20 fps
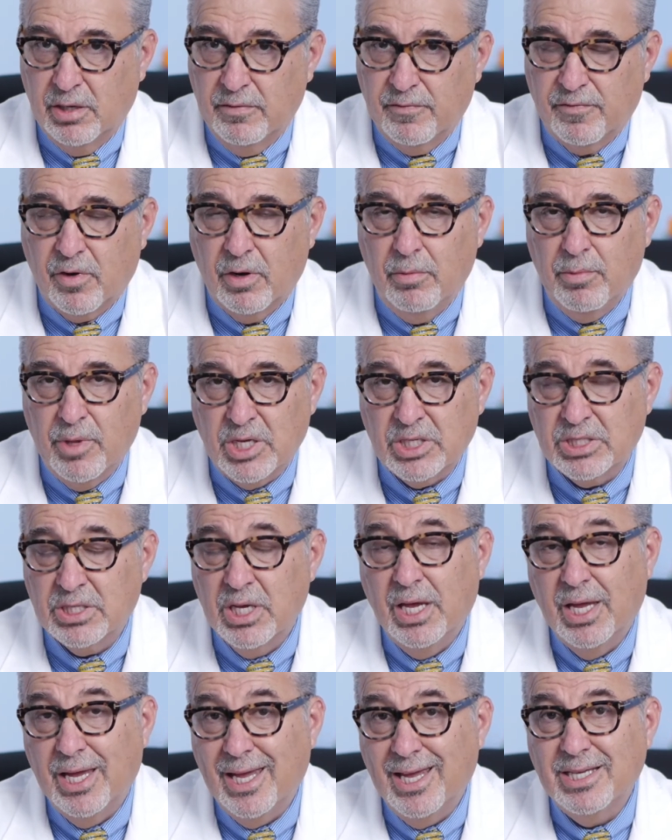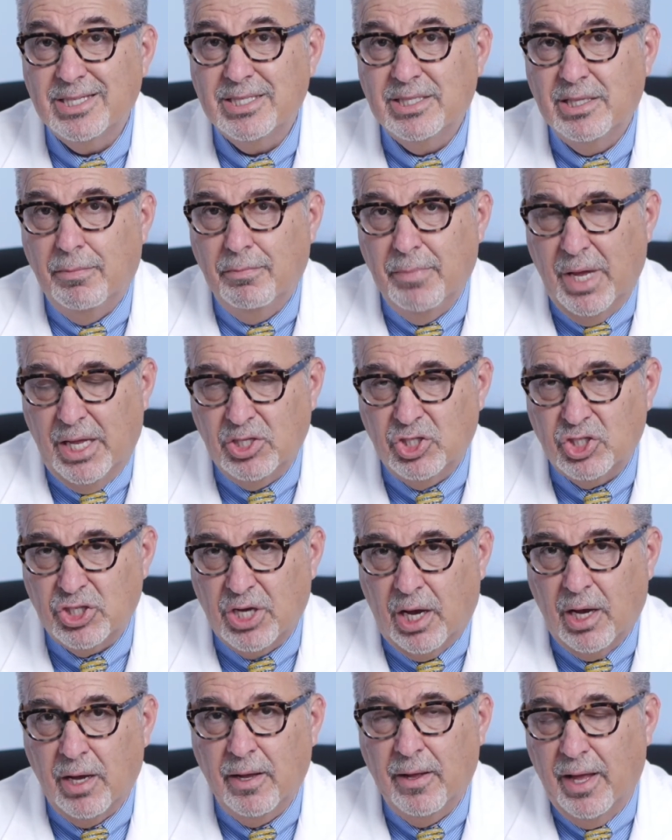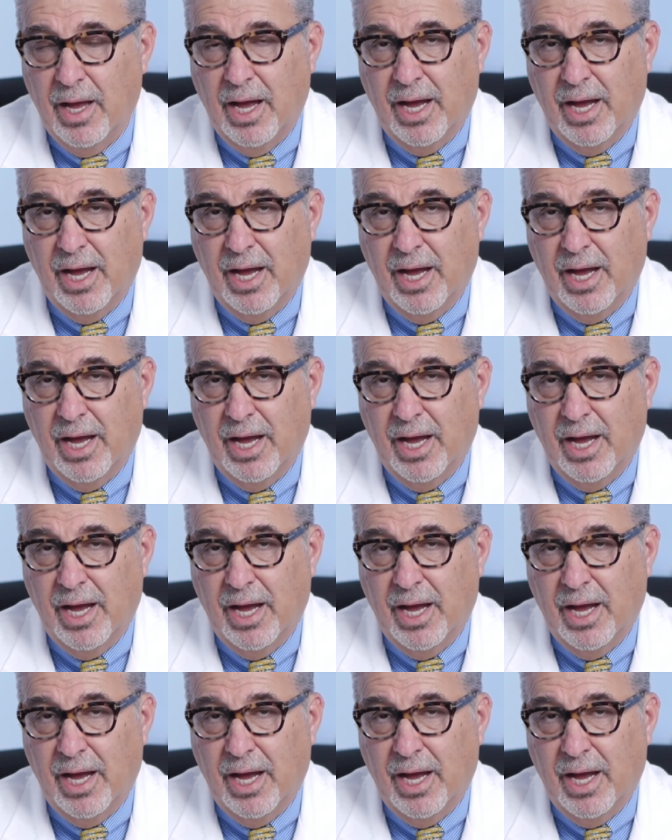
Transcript: confirm this, is dementia.